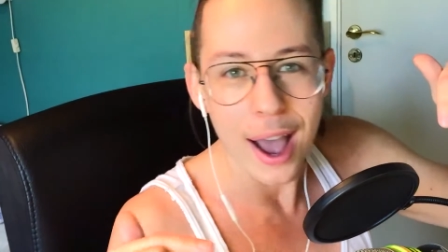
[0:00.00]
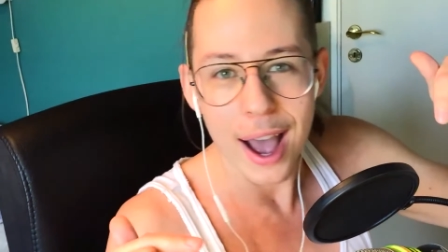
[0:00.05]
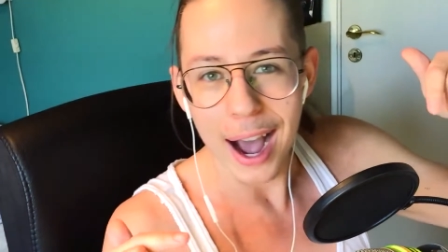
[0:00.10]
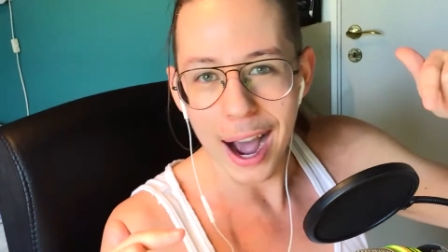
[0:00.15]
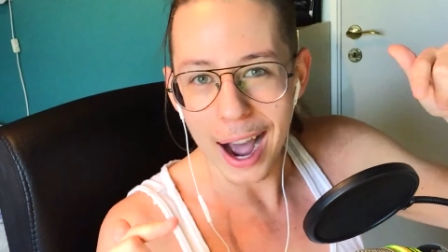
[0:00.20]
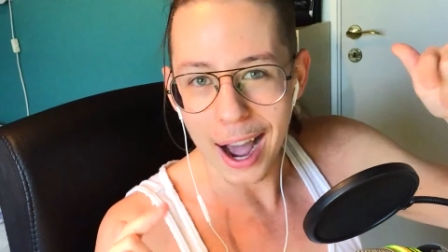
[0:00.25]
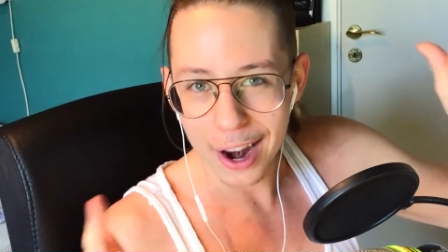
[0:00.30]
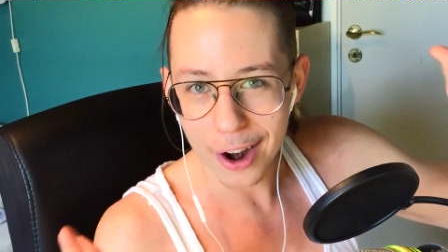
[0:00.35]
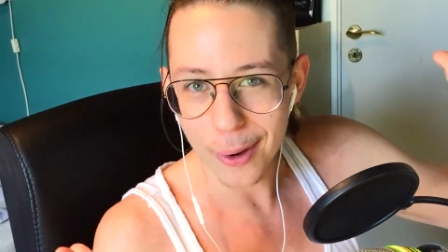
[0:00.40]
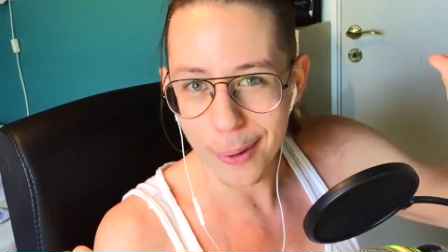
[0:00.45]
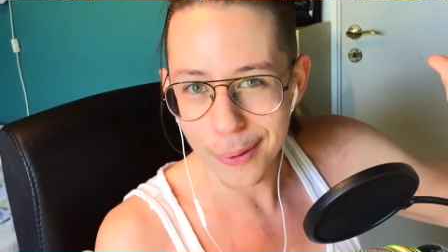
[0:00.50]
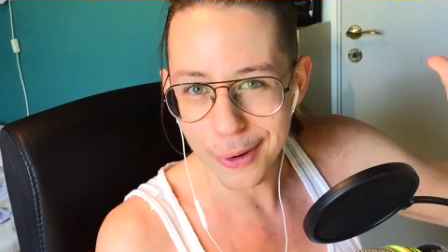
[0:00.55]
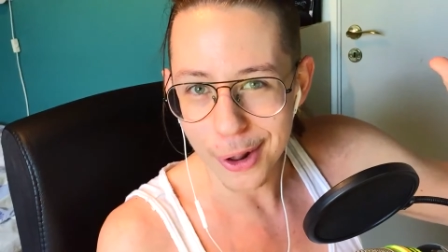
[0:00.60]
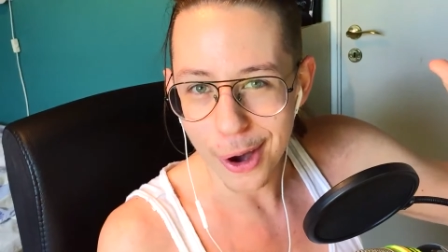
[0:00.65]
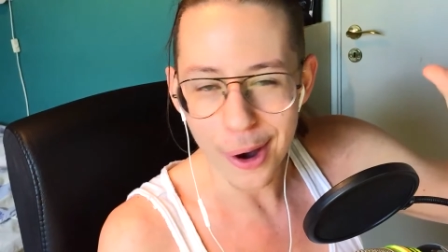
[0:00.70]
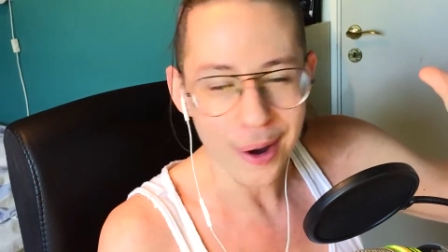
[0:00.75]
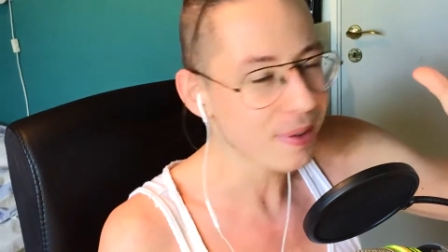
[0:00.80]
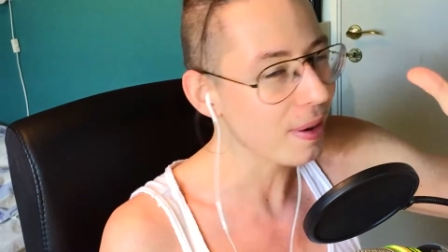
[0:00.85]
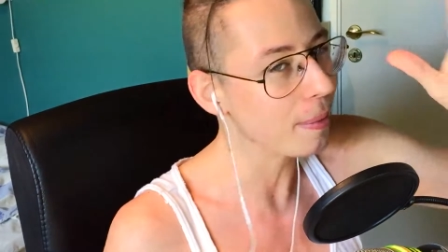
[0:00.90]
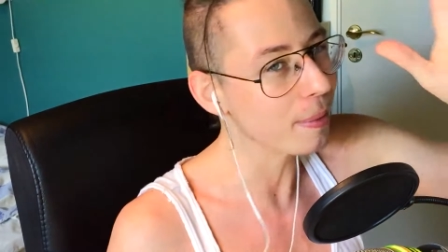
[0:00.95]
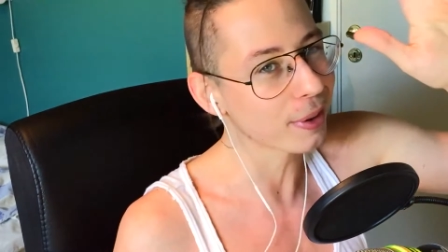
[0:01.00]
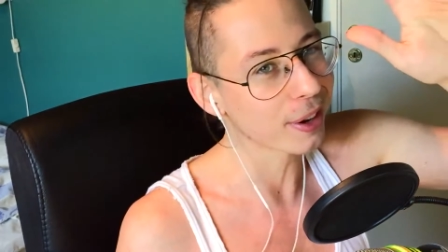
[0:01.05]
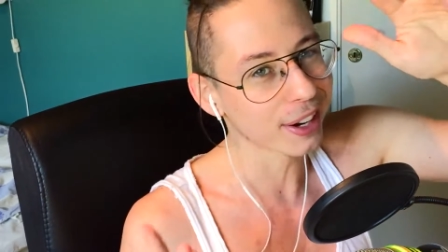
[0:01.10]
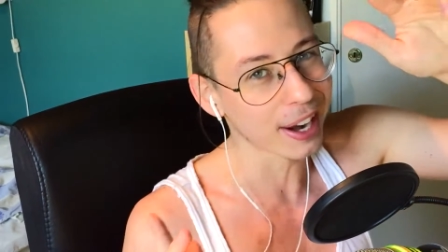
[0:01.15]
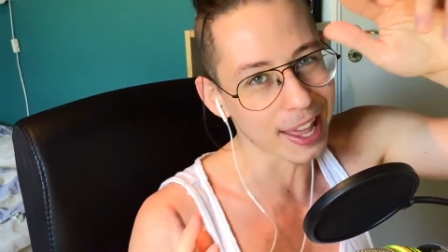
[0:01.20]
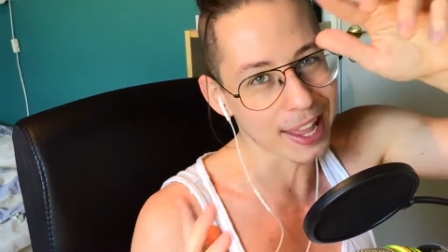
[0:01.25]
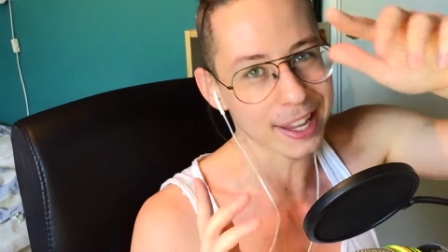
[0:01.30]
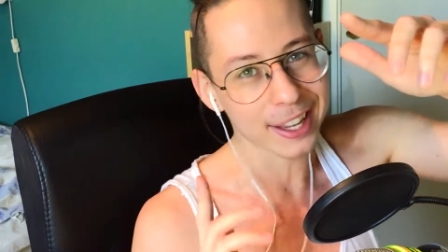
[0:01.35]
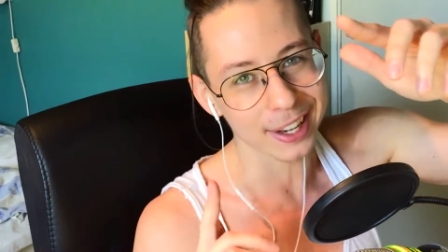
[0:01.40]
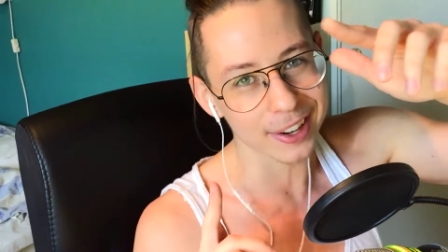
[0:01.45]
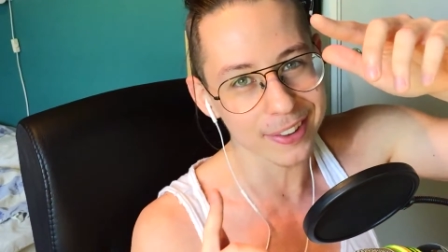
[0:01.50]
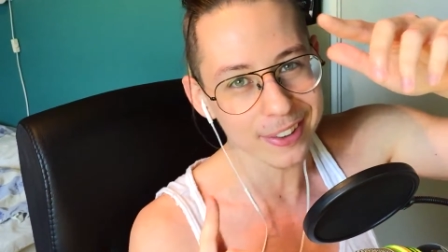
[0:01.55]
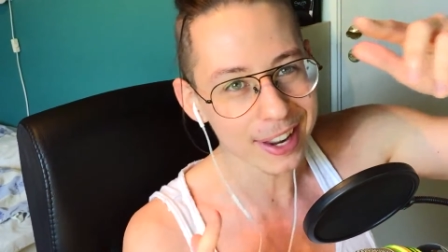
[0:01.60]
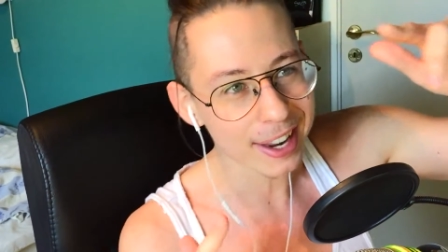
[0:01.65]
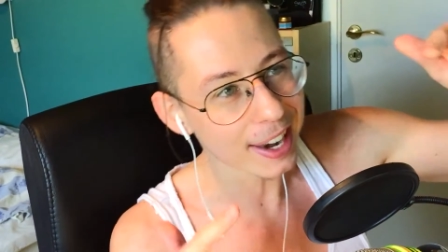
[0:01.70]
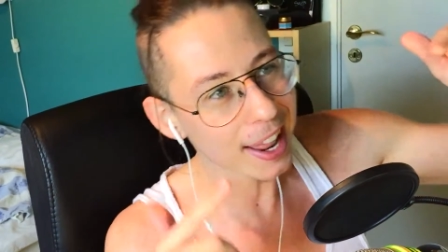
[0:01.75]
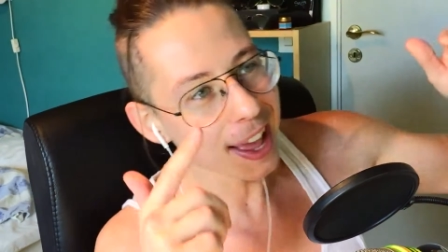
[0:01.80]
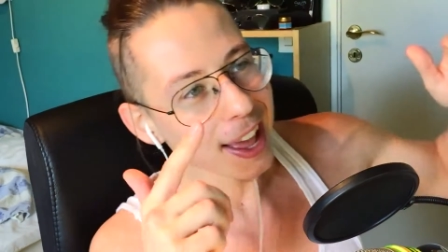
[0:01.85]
I don't know if I'm gonna include it